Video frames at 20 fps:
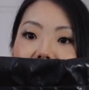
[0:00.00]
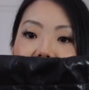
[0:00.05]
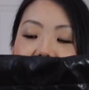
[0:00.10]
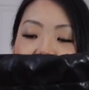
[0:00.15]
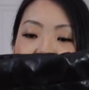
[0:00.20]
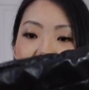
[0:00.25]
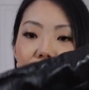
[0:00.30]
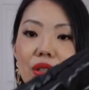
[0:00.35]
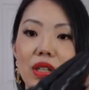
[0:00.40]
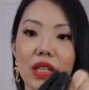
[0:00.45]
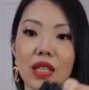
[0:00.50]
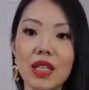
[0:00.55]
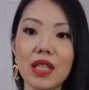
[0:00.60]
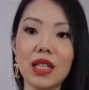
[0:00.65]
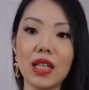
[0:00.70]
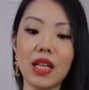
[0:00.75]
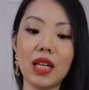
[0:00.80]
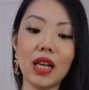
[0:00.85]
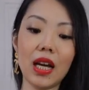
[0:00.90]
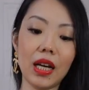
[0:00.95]
As you can
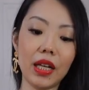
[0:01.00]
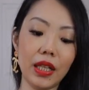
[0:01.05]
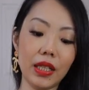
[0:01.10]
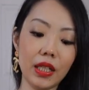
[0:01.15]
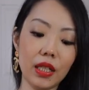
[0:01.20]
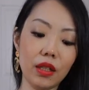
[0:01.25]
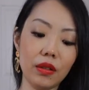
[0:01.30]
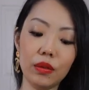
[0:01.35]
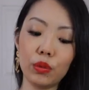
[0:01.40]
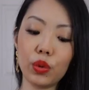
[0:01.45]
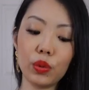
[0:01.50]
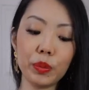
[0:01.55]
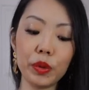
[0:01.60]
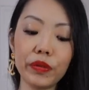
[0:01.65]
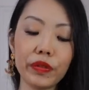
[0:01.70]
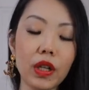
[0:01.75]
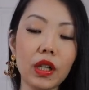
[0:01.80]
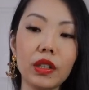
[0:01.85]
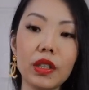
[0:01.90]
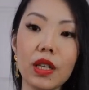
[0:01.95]
see, I
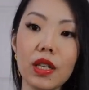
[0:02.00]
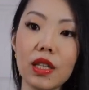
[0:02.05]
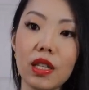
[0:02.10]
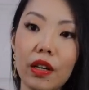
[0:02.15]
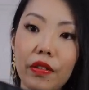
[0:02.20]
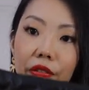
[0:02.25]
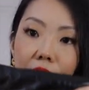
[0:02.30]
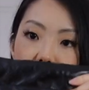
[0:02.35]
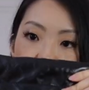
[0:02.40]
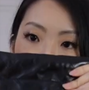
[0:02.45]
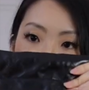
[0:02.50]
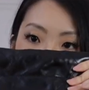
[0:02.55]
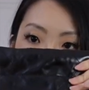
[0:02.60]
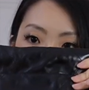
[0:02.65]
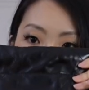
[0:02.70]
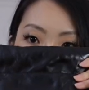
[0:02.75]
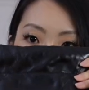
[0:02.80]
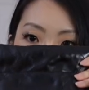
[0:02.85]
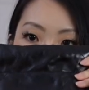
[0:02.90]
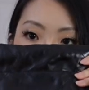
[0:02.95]
removed all the stuffing, which
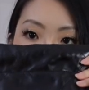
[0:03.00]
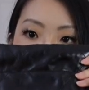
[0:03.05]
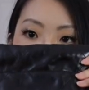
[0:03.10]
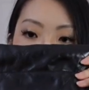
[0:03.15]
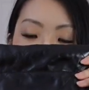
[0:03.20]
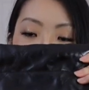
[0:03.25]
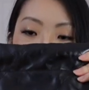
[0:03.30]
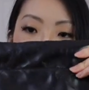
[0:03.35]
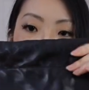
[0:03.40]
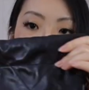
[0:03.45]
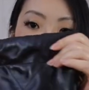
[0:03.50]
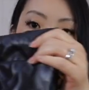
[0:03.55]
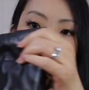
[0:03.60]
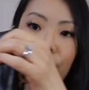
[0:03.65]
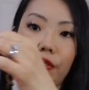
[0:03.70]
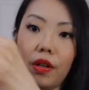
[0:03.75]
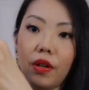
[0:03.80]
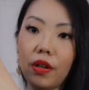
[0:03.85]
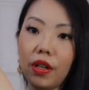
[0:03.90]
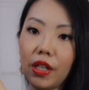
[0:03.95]
is why it doesn't look
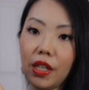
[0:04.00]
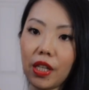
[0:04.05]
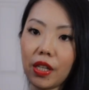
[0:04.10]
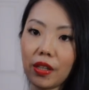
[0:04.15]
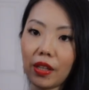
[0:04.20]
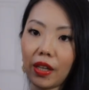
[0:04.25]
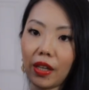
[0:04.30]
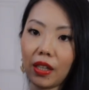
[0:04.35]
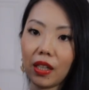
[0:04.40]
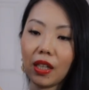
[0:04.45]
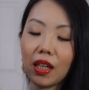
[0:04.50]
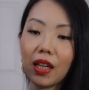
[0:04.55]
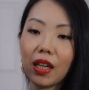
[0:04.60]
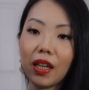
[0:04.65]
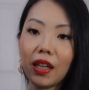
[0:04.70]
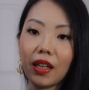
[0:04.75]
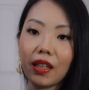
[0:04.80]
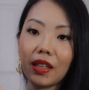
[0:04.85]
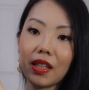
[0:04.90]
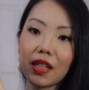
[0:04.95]
puffy or anything.
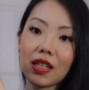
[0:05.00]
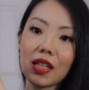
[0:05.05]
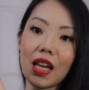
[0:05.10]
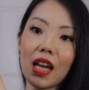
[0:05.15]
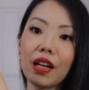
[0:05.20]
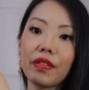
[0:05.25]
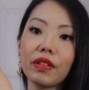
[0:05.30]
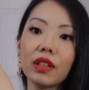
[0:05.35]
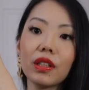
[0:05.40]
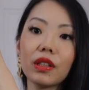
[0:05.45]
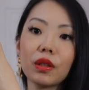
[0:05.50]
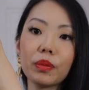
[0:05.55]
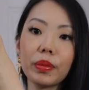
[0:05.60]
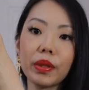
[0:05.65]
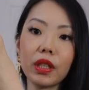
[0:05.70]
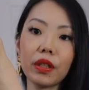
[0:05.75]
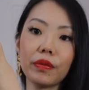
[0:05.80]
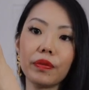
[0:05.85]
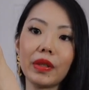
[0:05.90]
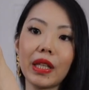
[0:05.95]
It does have a little
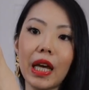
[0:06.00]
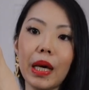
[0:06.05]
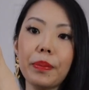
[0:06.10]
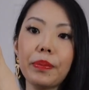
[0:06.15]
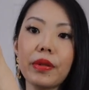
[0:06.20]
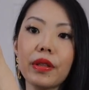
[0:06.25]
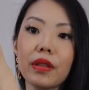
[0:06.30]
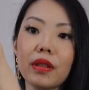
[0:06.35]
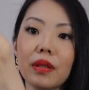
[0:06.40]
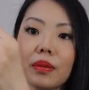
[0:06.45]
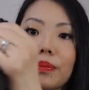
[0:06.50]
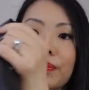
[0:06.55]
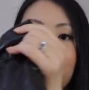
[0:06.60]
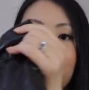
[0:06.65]
bit of depth,